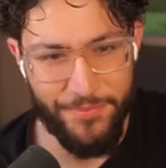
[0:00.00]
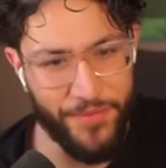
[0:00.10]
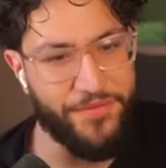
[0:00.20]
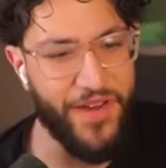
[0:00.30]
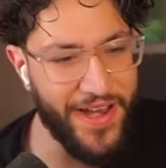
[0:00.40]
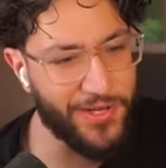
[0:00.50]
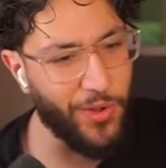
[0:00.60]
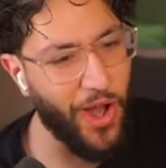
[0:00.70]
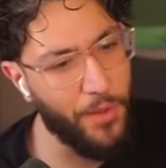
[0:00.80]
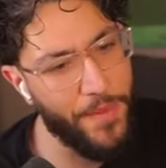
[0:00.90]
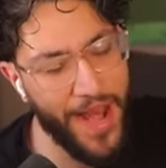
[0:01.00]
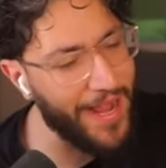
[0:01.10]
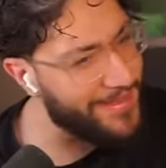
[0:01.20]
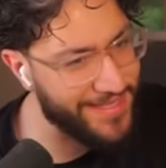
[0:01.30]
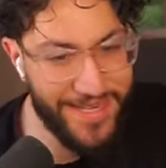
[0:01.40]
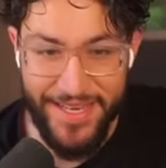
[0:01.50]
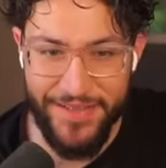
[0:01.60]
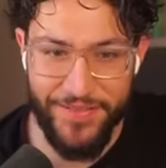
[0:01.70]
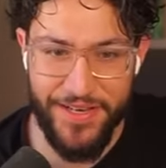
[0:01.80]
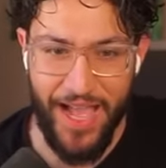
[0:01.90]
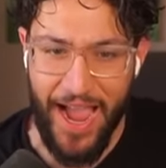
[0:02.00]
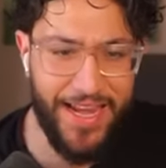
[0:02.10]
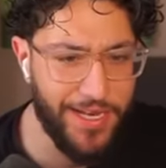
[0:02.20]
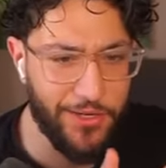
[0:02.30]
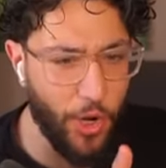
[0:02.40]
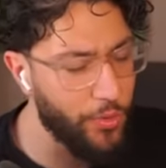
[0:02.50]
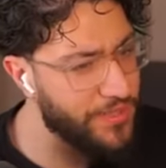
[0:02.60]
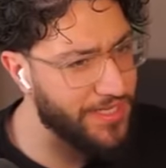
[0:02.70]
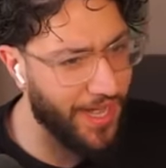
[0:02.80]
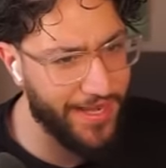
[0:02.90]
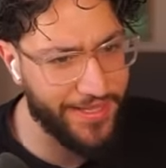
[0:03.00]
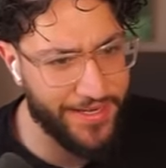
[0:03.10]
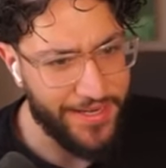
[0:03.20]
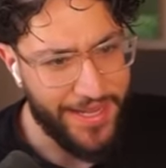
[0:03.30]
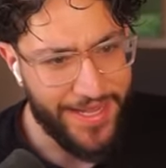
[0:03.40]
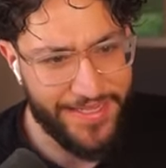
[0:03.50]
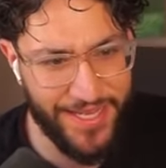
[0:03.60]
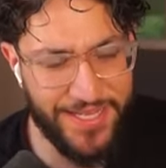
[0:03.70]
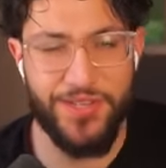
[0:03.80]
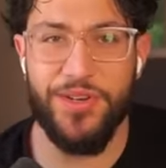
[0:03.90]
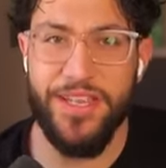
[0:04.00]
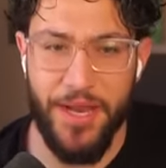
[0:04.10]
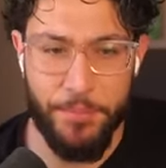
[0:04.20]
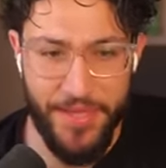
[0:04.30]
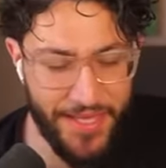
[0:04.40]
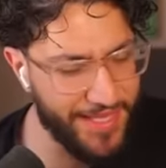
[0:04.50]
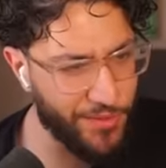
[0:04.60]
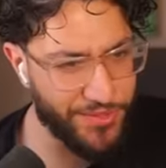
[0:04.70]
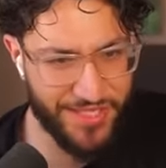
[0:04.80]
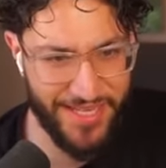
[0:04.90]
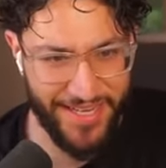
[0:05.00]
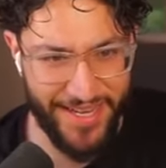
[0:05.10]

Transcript: but very cool. Oh man, I didn't know Sonic and Tails are gonna be here, which is like,